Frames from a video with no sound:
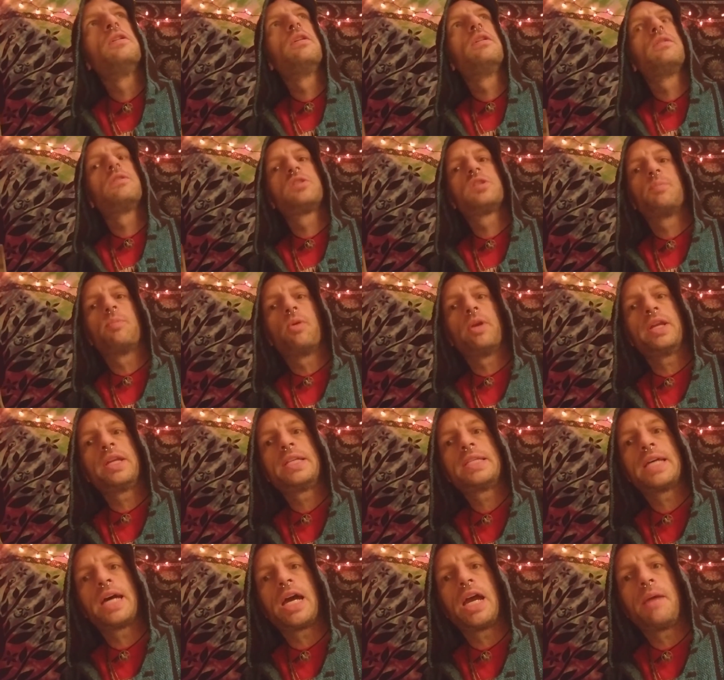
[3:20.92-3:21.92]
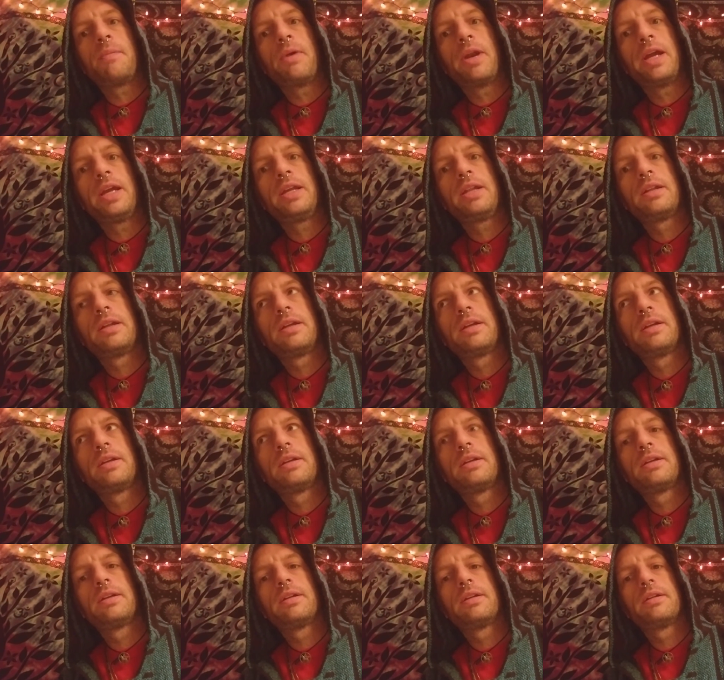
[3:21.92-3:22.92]
springtime, right?
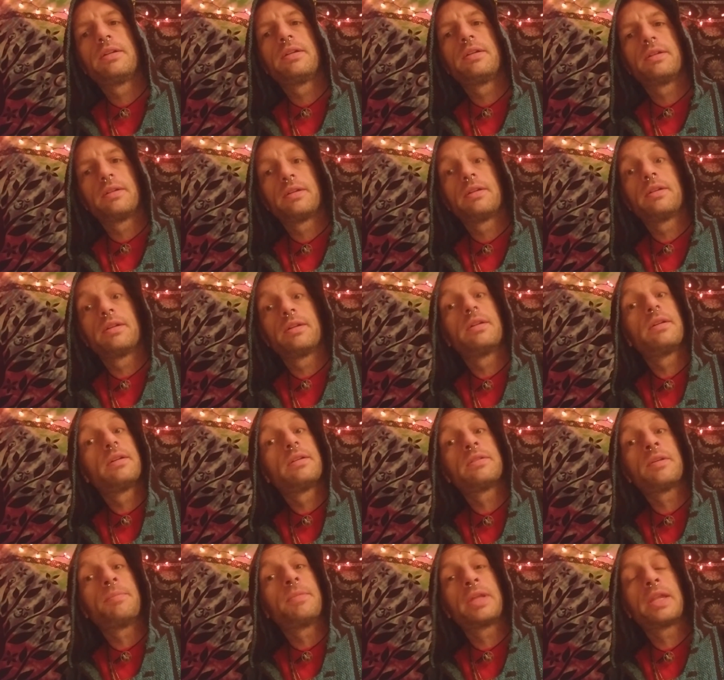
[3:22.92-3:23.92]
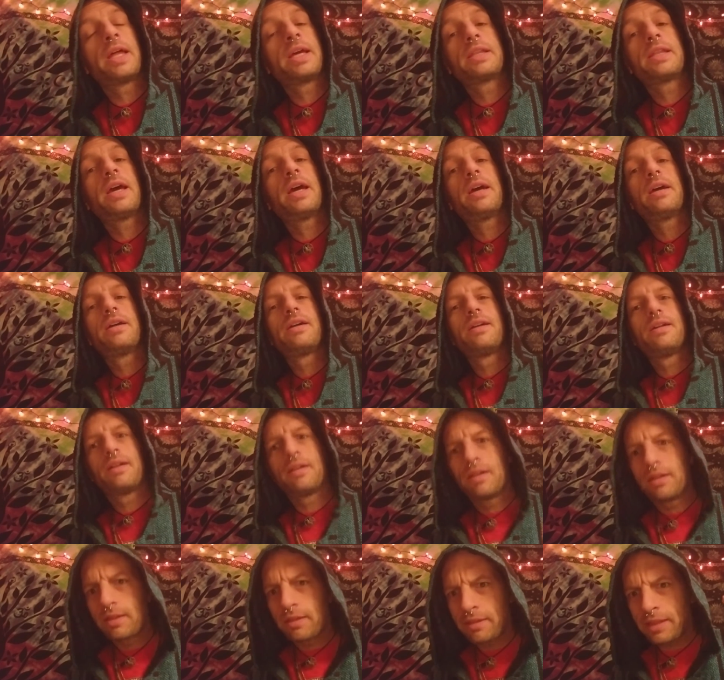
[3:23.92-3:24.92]
Something like that.
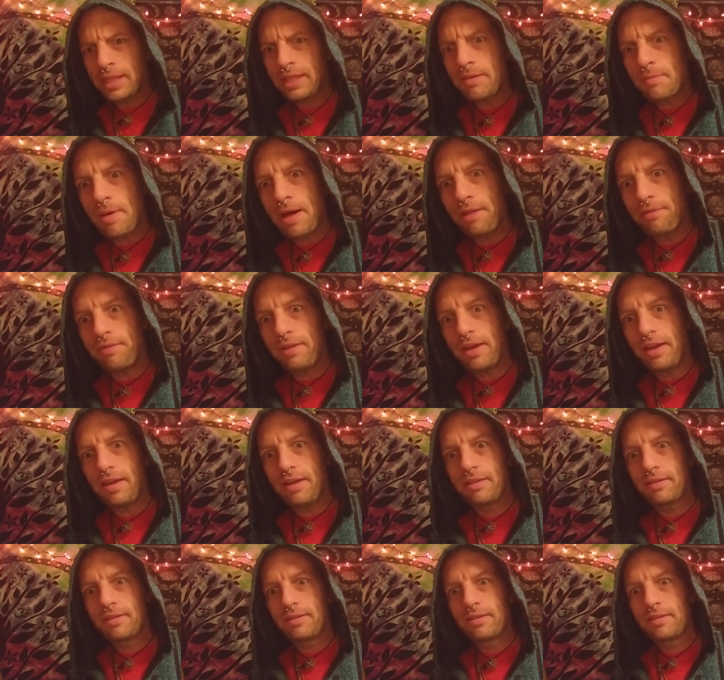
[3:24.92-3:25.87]
Think about that.